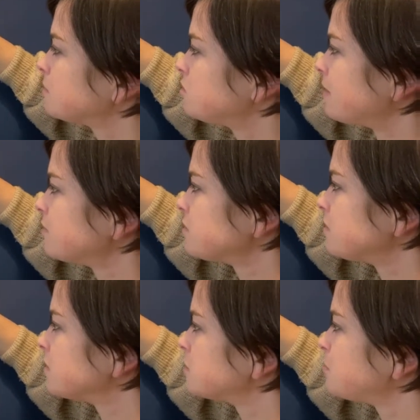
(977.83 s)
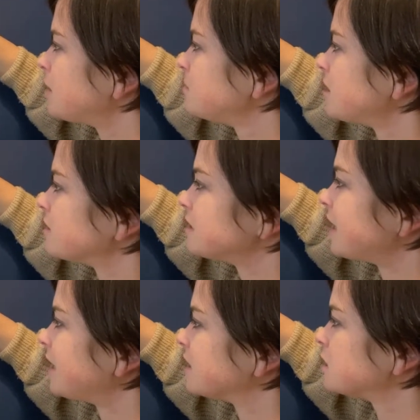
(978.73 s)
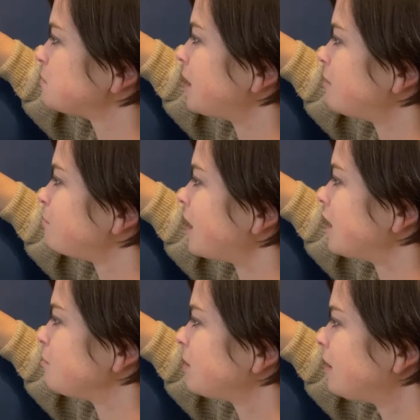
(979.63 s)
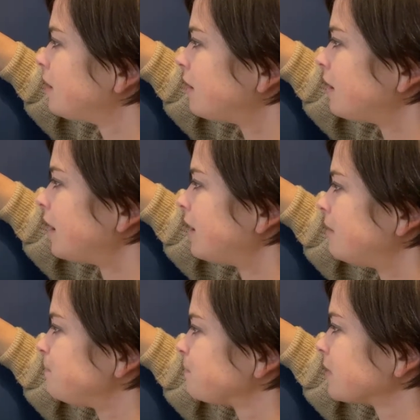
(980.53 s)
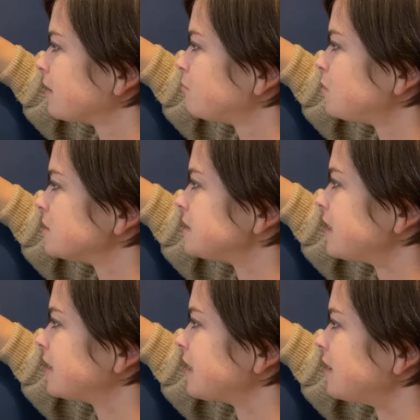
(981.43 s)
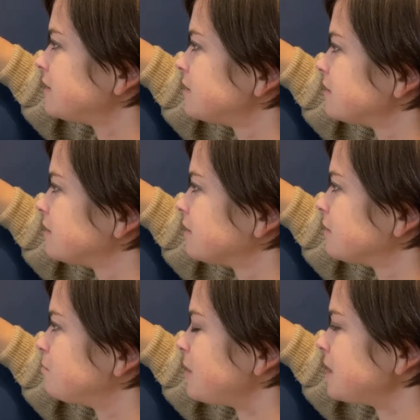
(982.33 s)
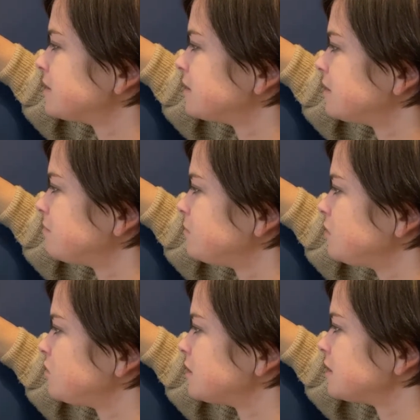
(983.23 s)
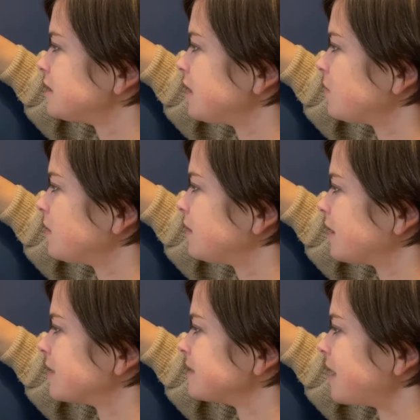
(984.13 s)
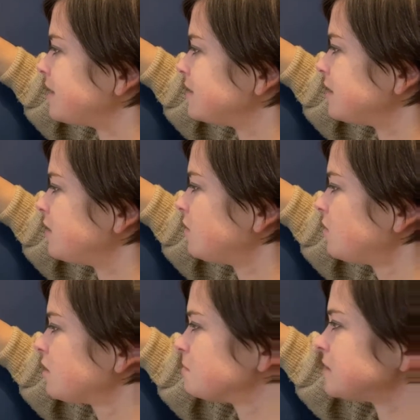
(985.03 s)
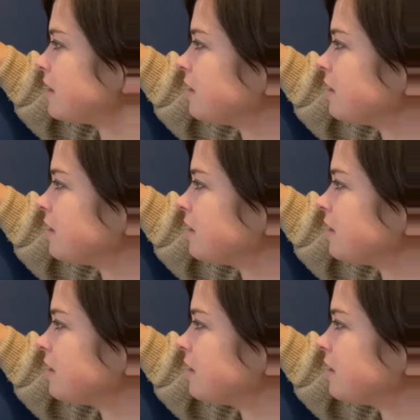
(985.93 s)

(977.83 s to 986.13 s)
travels through the sperm duct, yeah, like the sperm pipe. Prostate gland makes the nutritious liquid that gets added, and it all comes out of